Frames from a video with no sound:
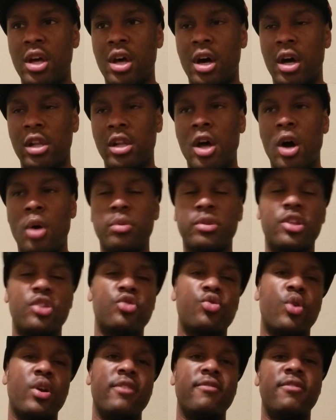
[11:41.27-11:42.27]
along with the
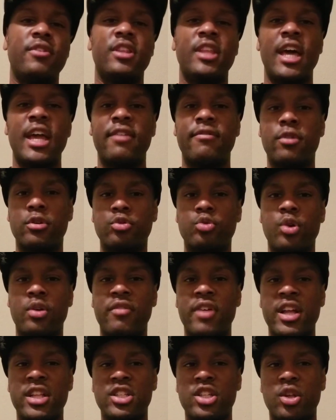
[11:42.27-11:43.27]
25th anniversary
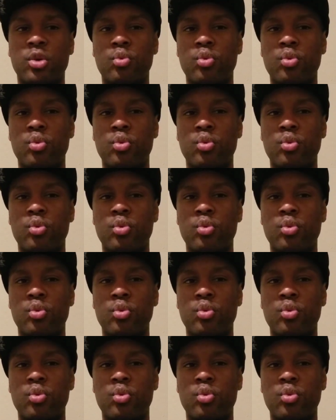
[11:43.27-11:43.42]
of Enter the